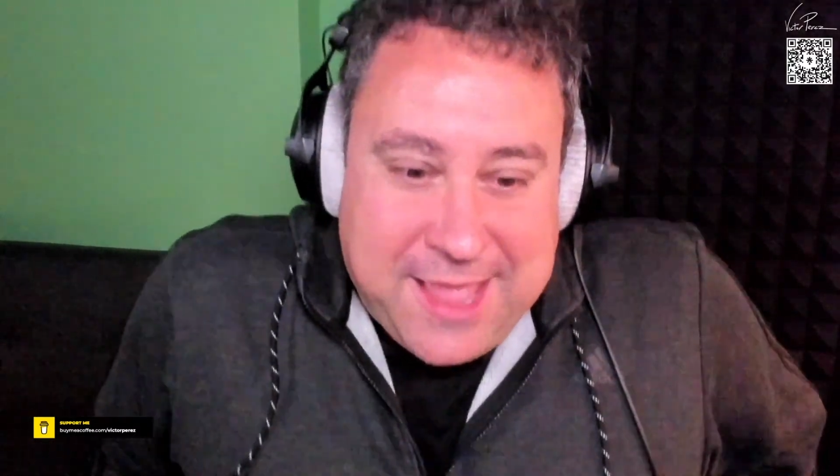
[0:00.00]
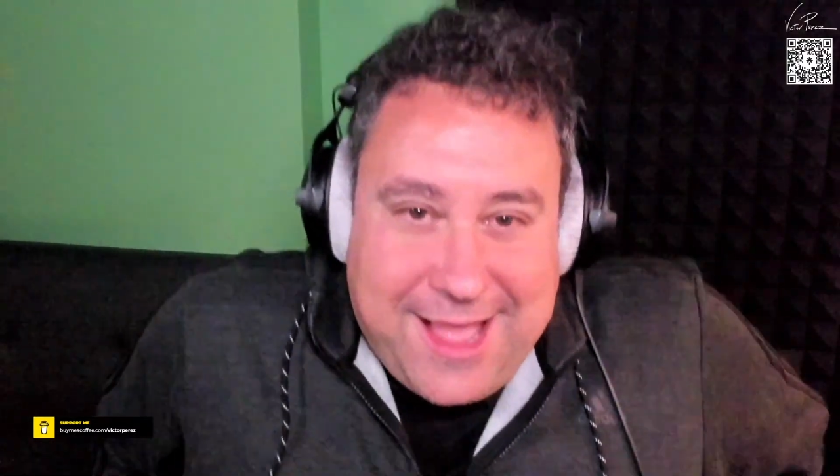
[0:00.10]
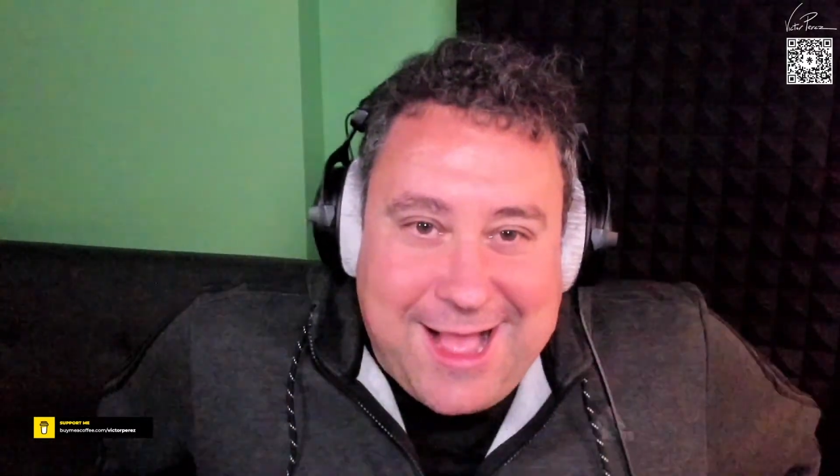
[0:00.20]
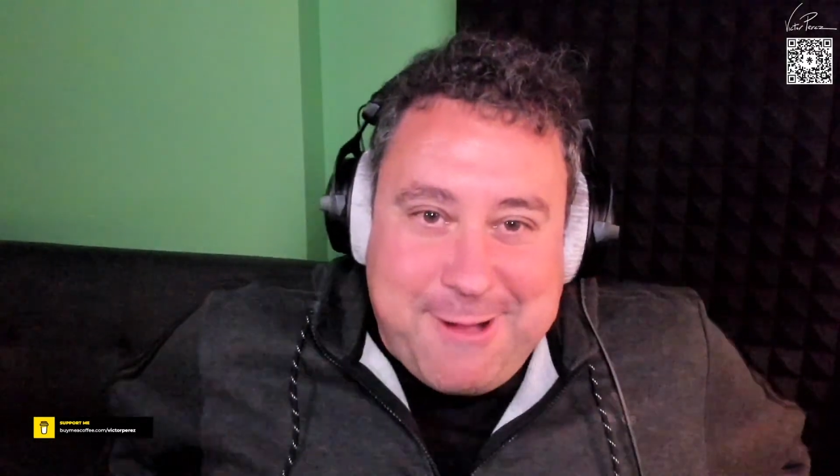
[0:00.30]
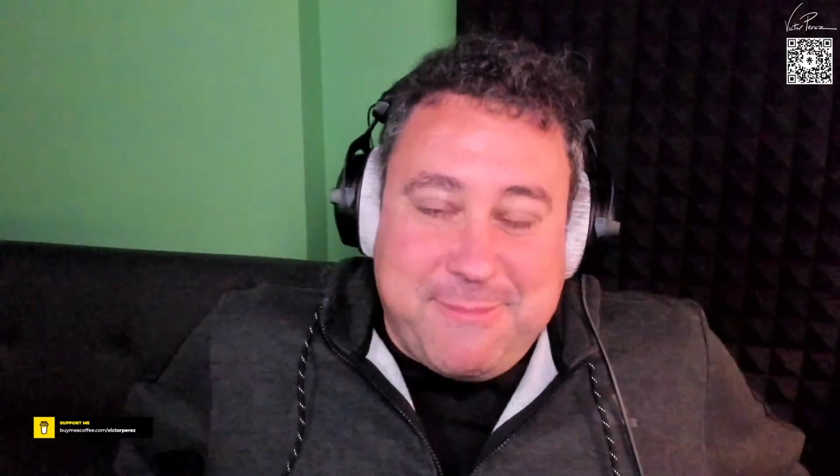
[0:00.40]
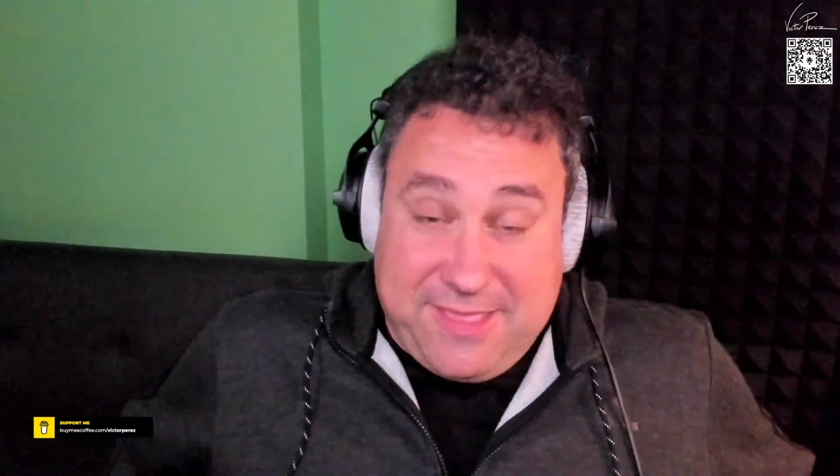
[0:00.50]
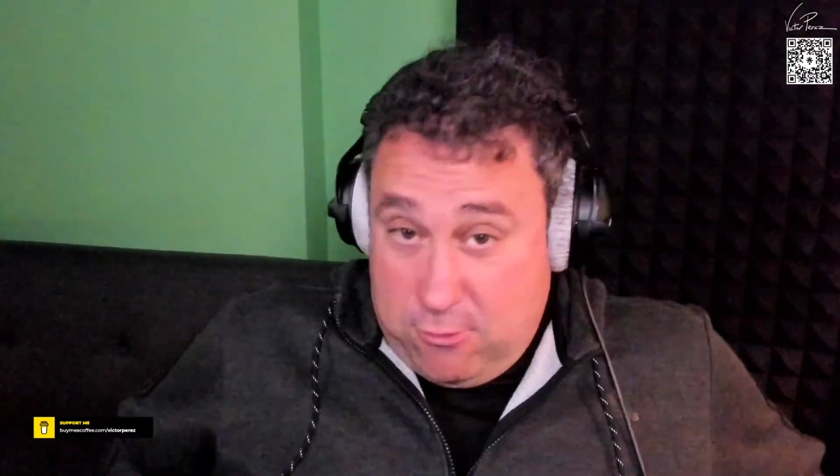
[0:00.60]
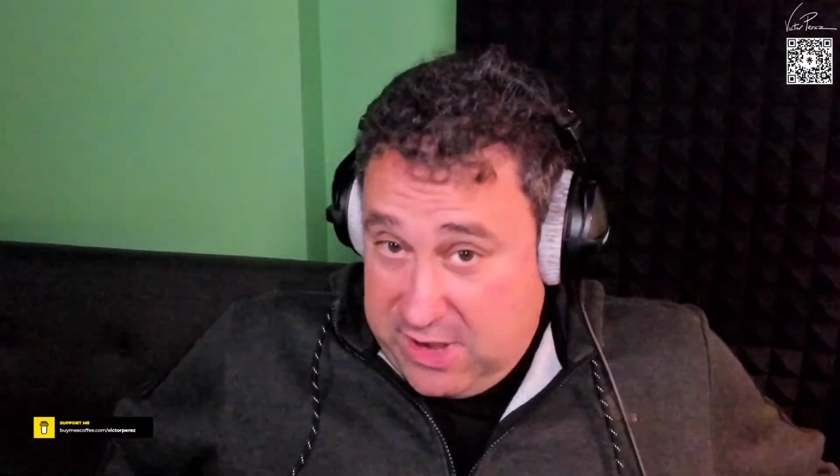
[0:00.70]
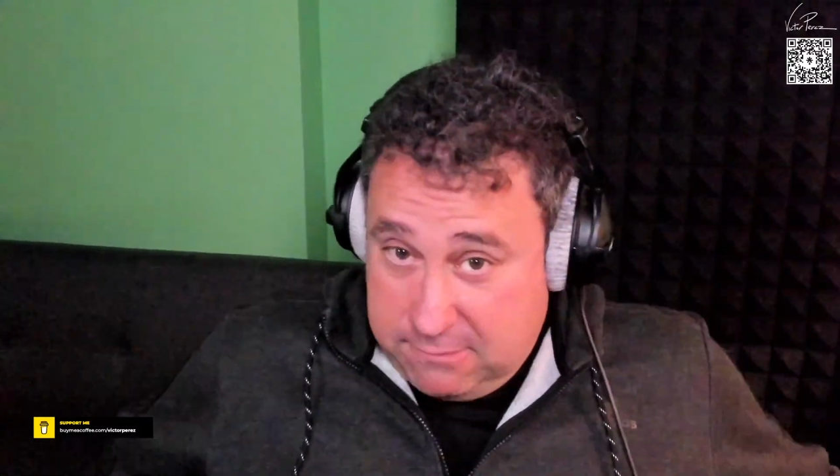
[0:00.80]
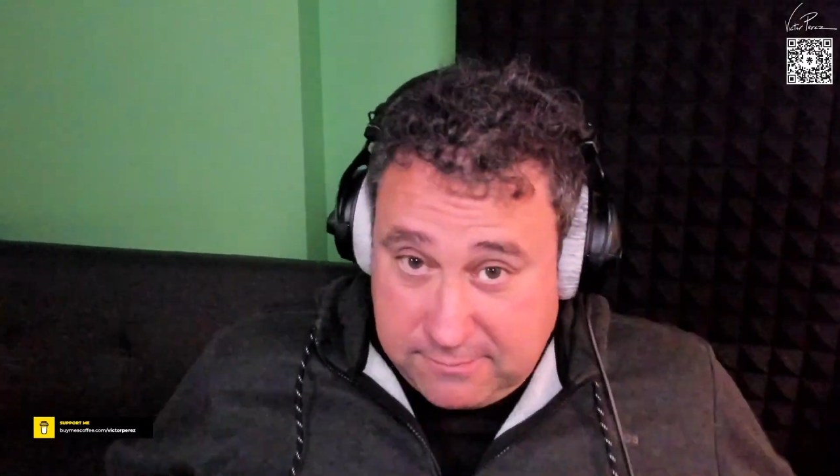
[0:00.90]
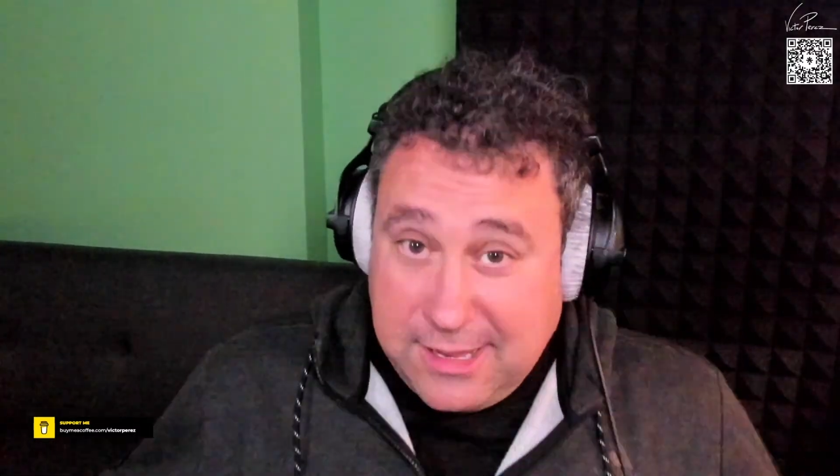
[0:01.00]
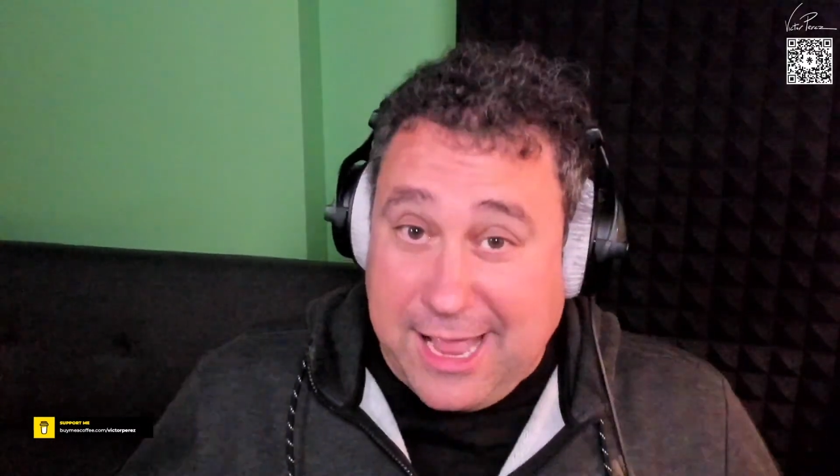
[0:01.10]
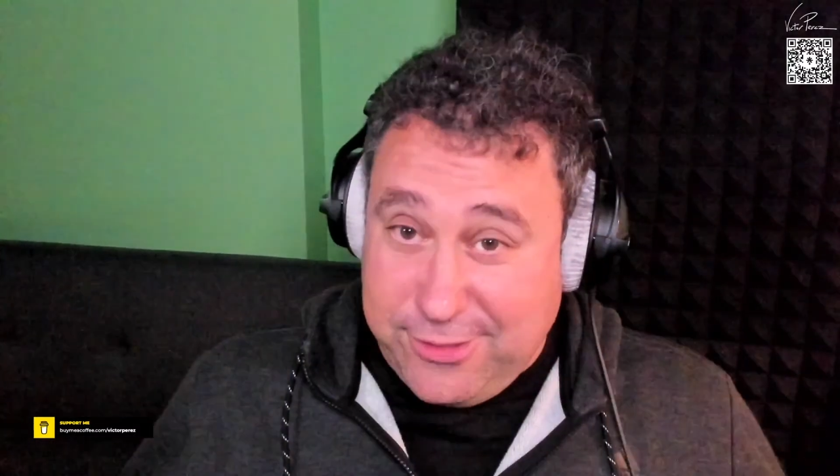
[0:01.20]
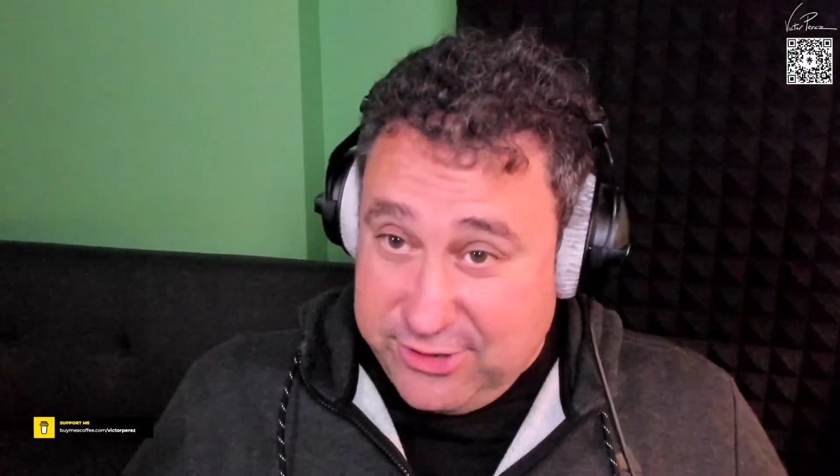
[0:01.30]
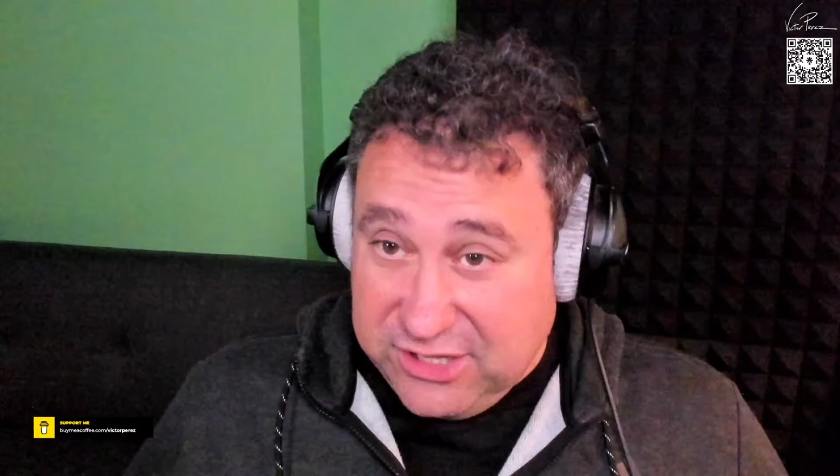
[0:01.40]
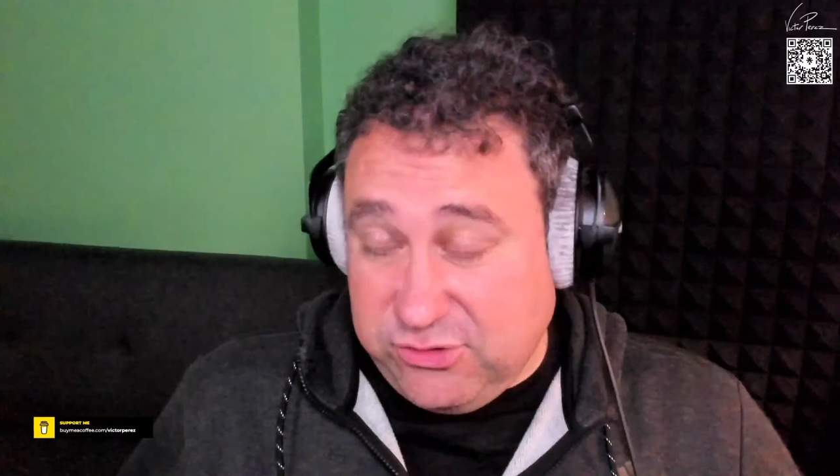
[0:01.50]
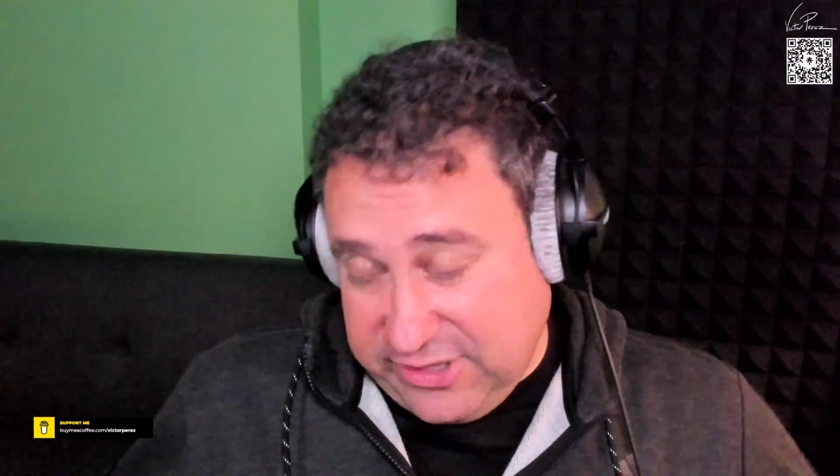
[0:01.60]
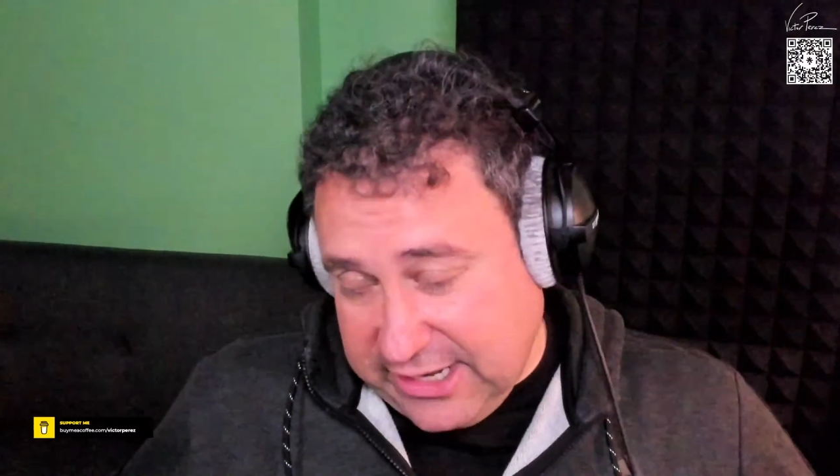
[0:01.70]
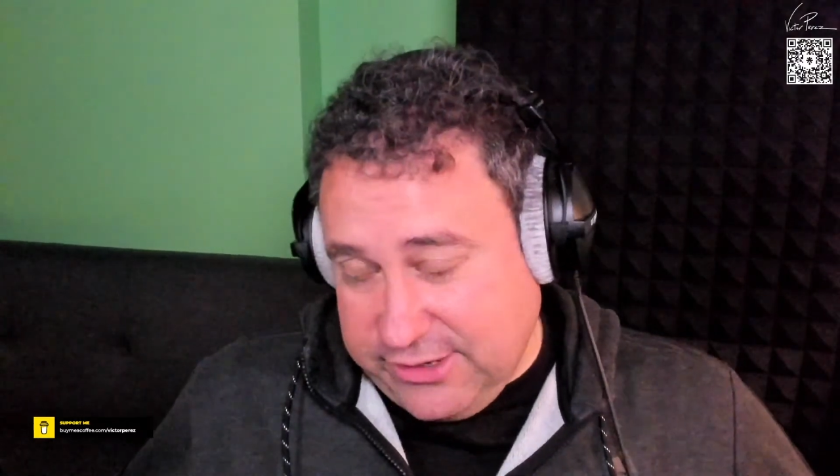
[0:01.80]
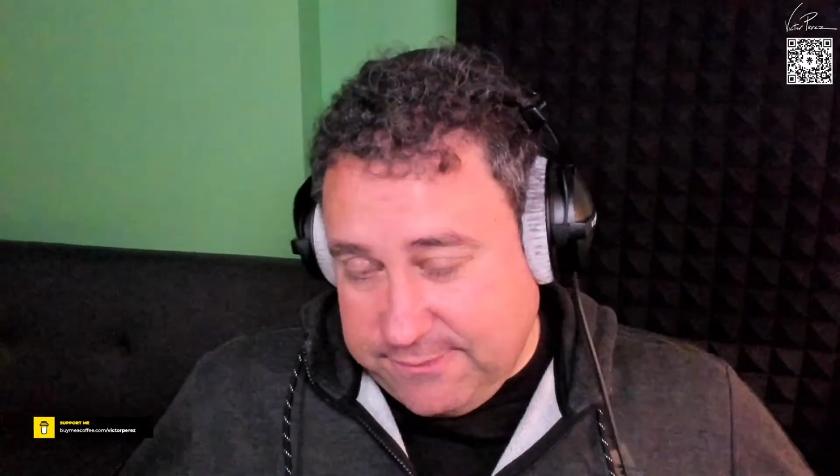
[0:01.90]
By the way, I don't need to
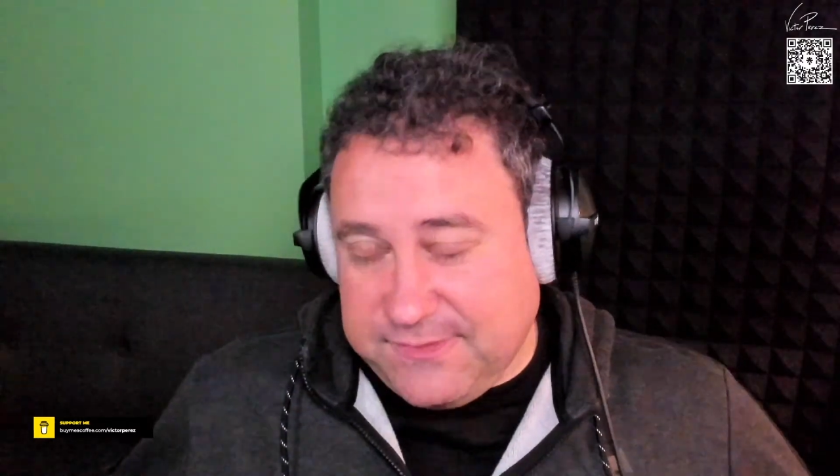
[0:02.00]
tell you